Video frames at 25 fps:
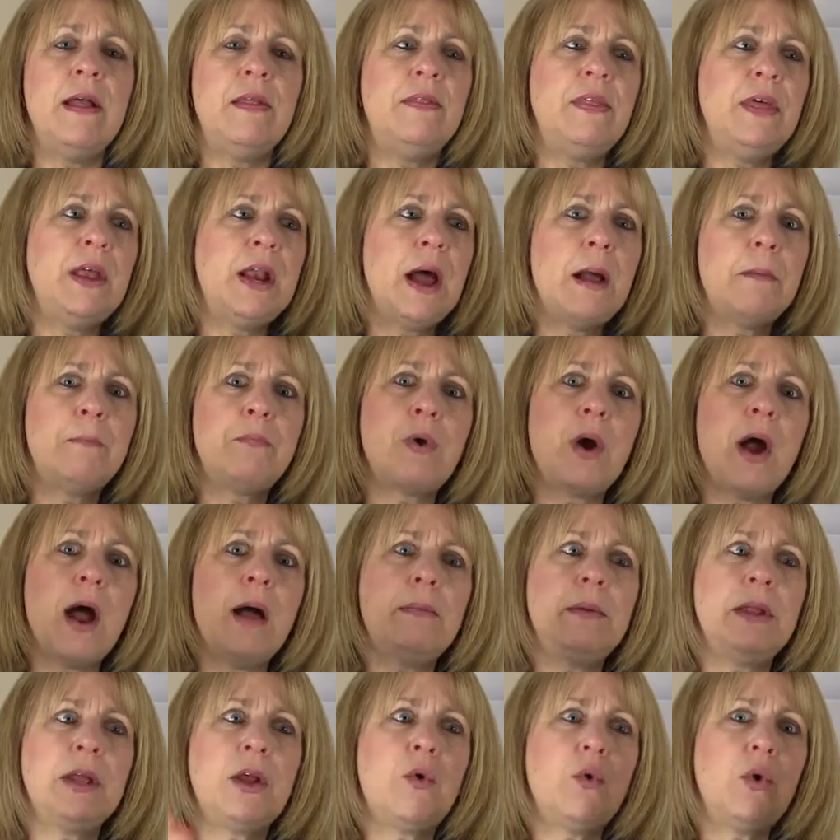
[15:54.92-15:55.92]
then I'm
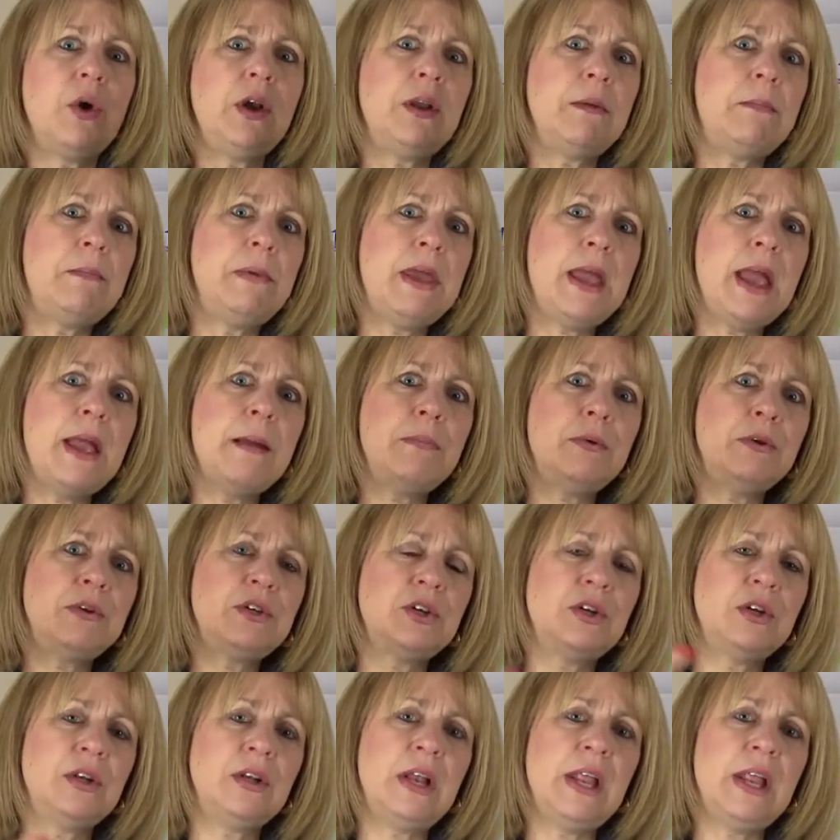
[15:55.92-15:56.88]
probably going to be able to